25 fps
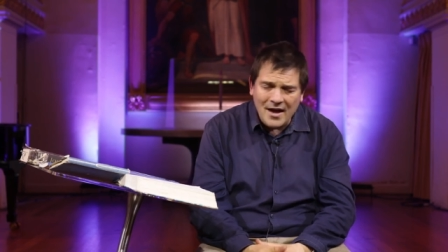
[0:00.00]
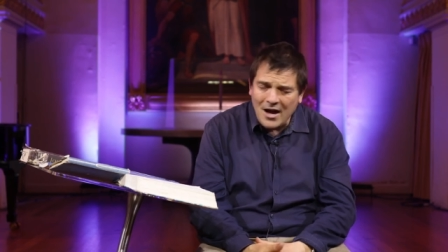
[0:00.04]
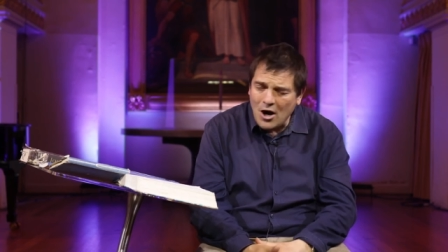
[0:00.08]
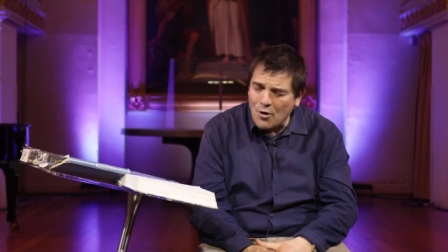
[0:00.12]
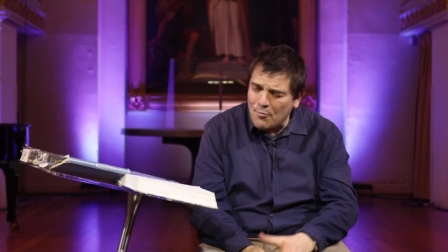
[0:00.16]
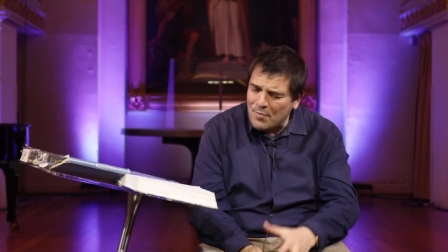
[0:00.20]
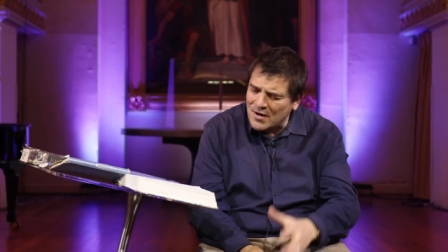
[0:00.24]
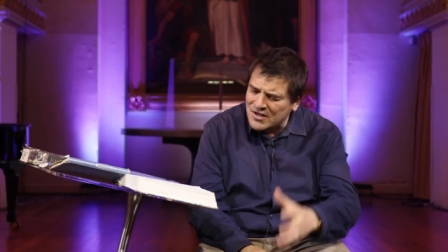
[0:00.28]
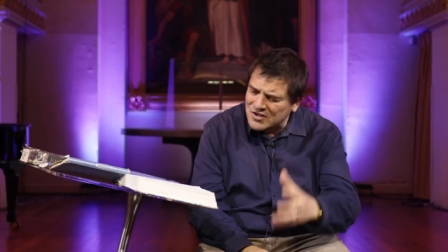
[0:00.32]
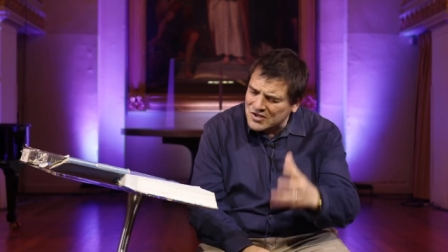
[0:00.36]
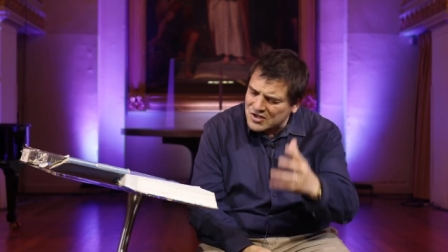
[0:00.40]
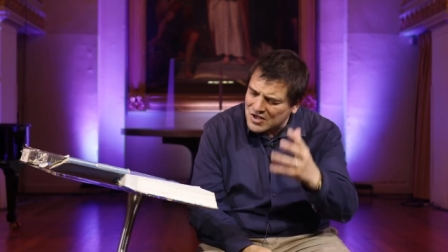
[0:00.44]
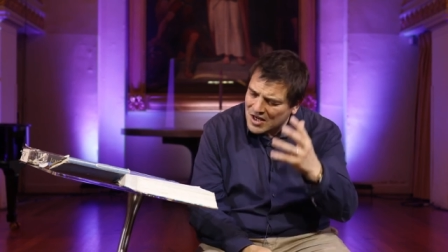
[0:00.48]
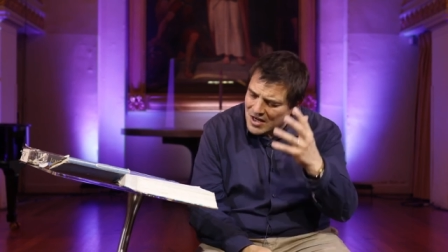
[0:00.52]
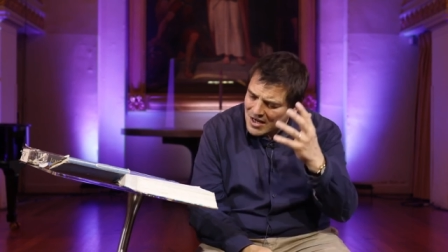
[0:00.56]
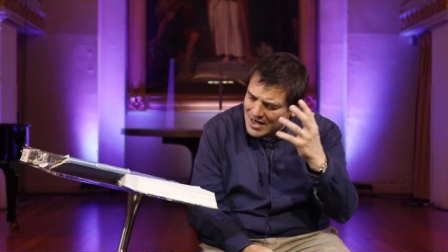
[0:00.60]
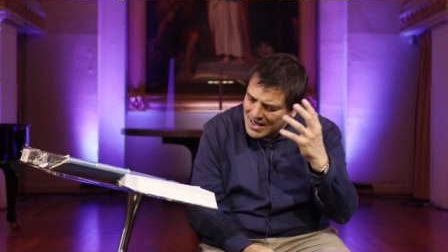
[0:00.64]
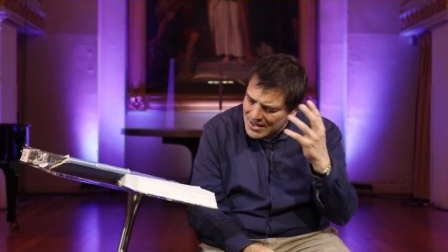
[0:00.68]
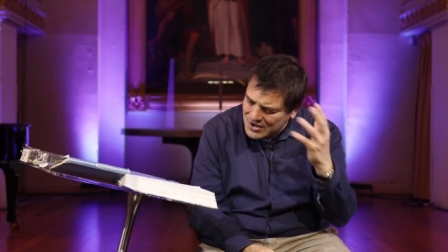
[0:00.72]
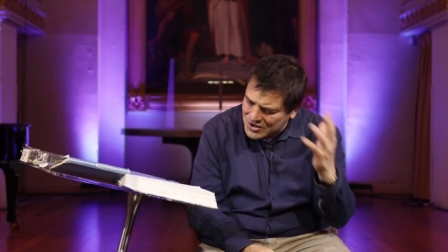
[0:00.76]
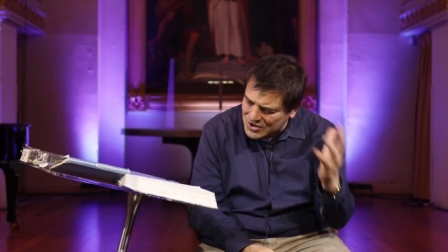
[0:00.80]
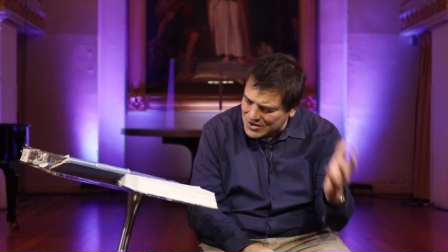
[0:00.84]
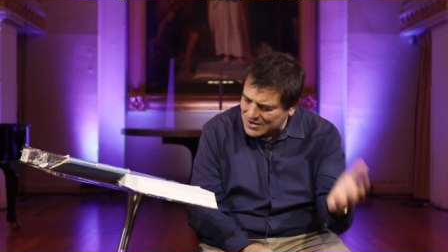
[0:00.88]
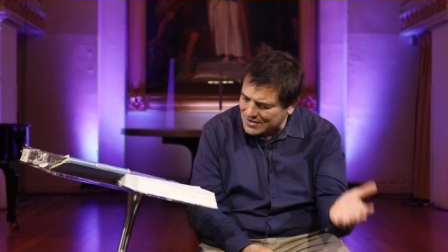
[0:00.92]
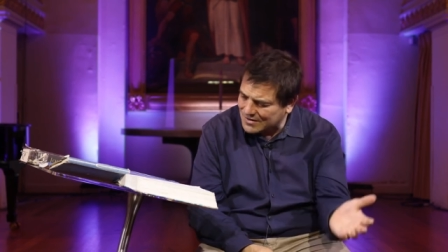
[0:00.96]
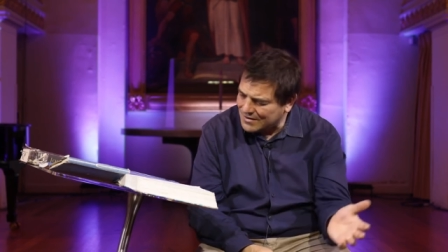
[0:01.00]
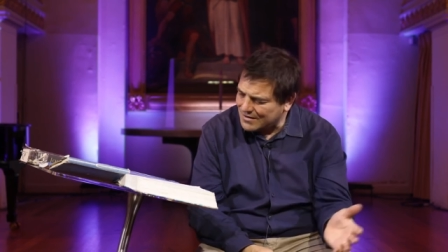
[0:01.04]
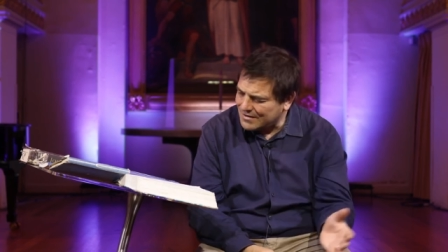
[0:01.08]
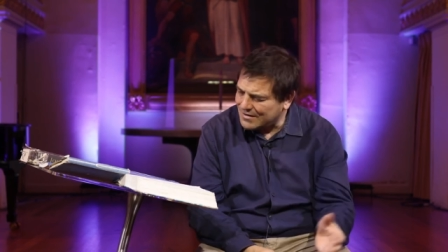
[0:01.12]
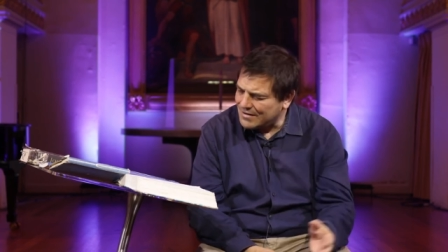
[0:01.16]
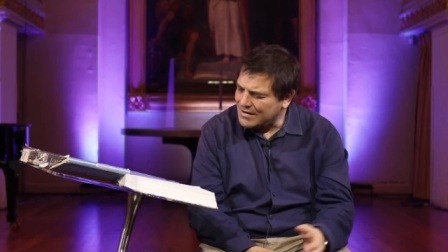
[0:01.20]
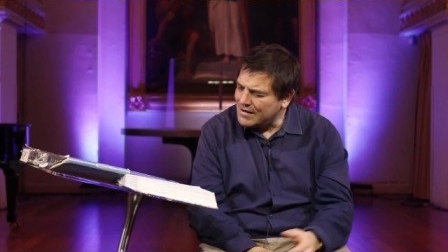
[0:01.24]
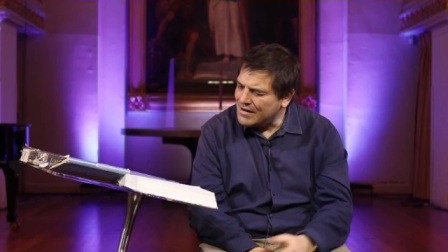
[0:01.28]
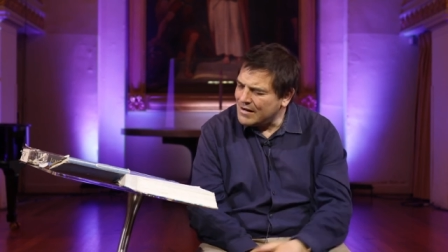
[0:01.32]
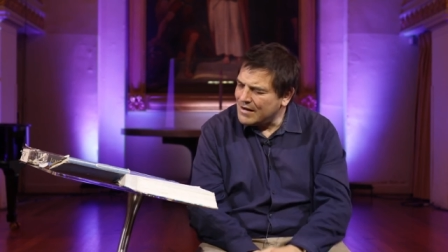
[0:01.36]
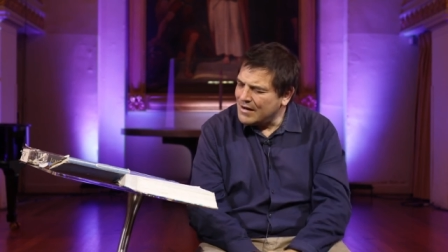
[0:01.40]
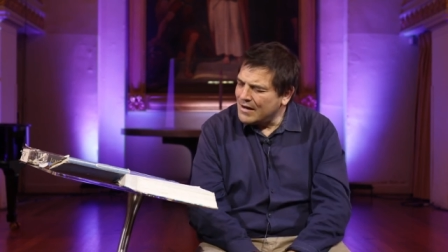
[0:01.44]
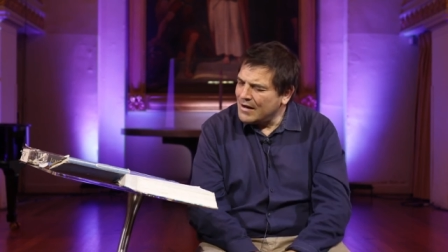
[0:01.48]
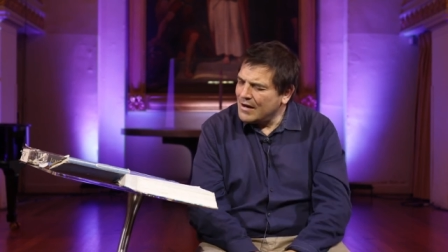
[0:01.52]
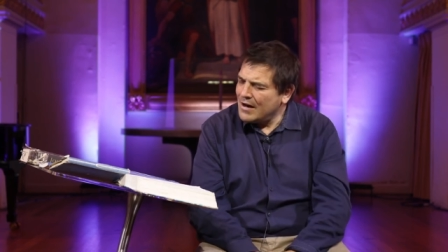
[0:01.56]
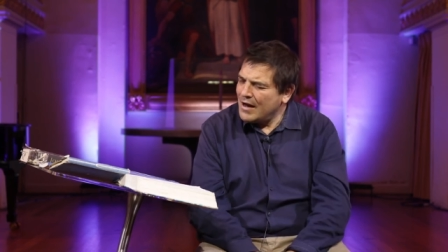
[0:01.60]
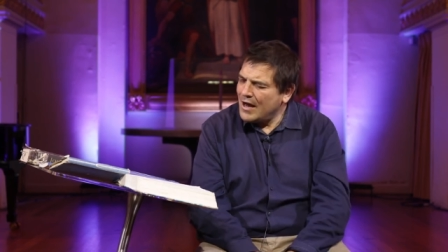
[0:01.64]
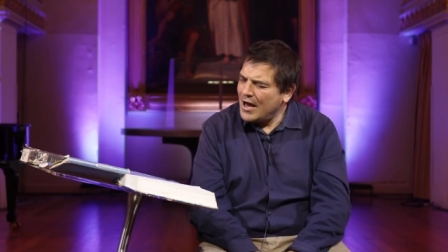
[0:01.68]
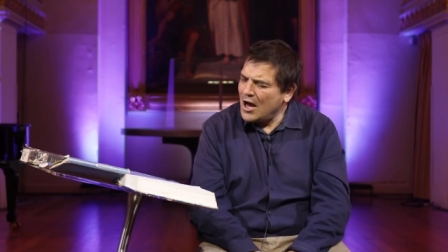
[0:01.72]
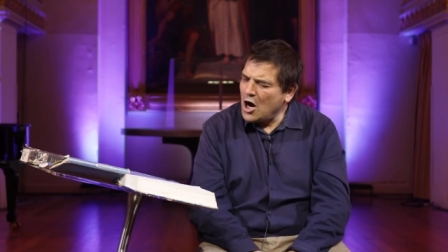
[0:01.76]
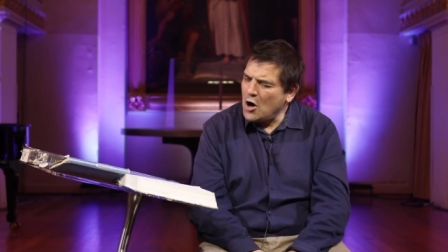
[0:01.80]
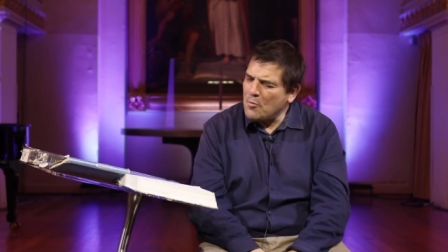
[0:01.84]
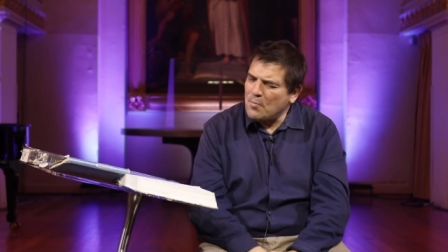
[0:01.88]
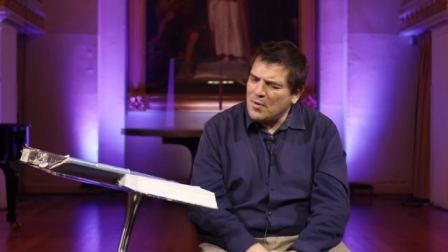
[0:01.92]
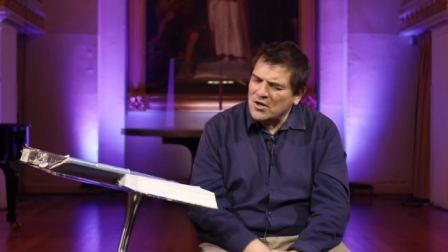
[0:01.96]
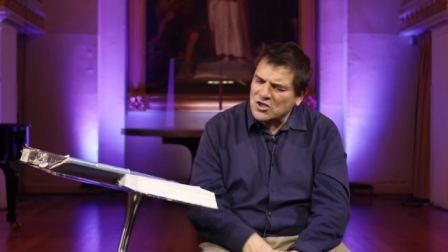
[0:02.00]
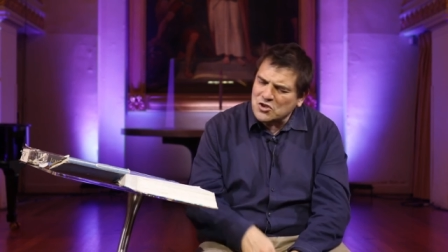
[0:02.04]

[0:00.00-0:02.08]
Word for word: Help us to listen. Help